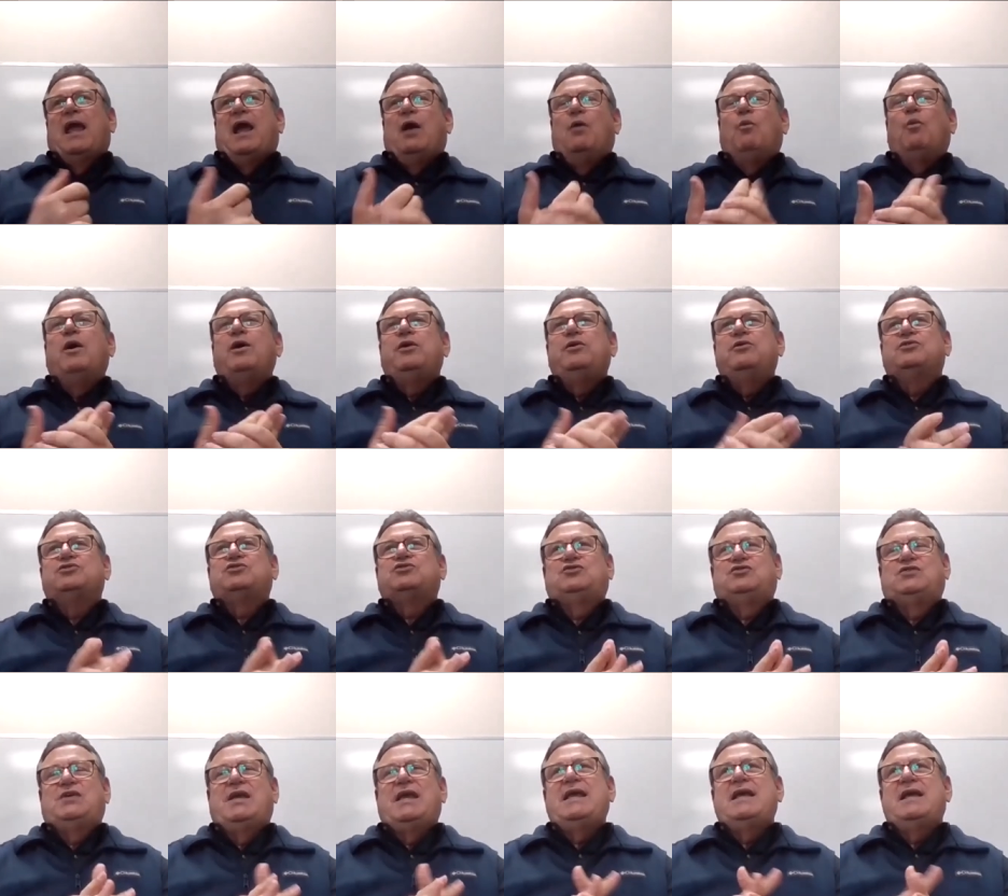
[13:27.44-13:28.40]
And what you'll
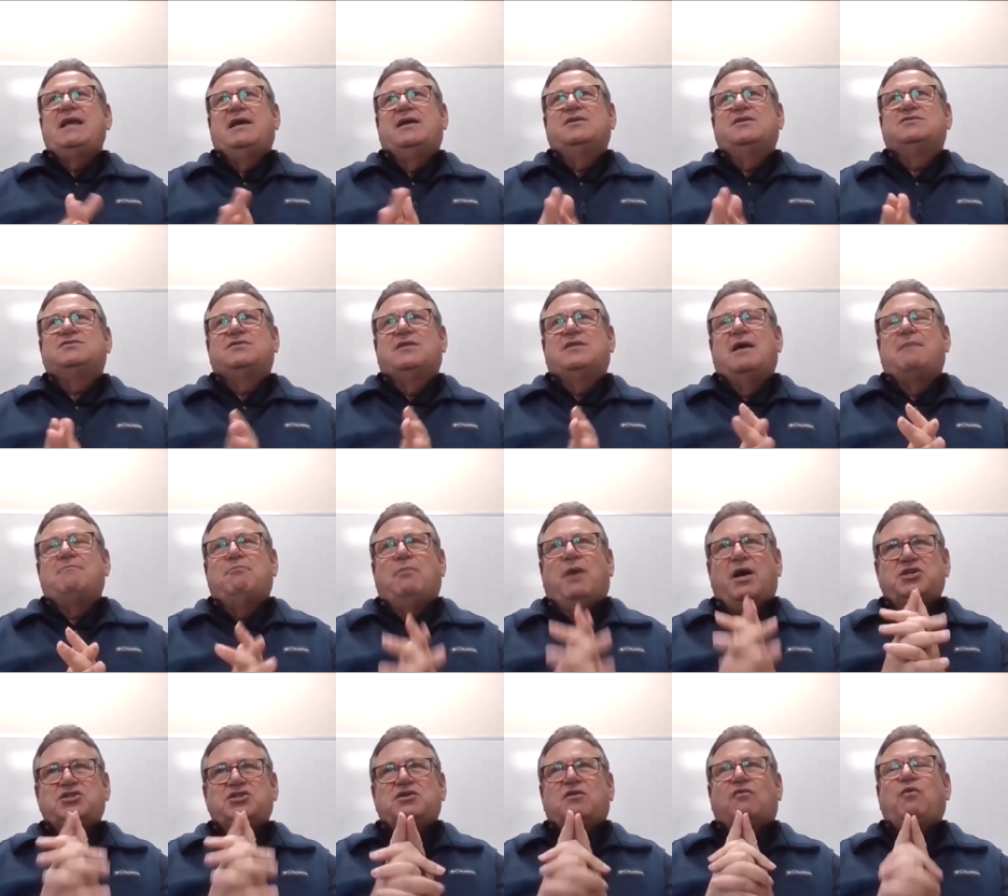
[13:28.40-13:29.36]
see is that
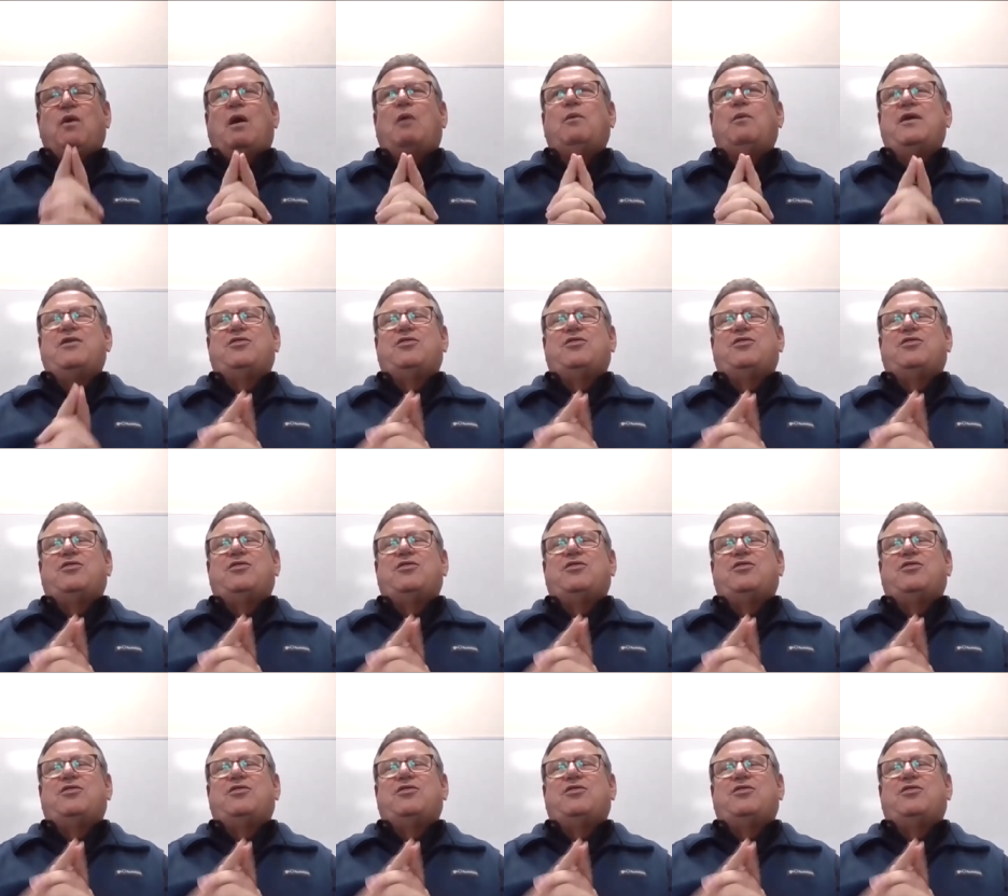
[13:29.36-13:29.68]
much of what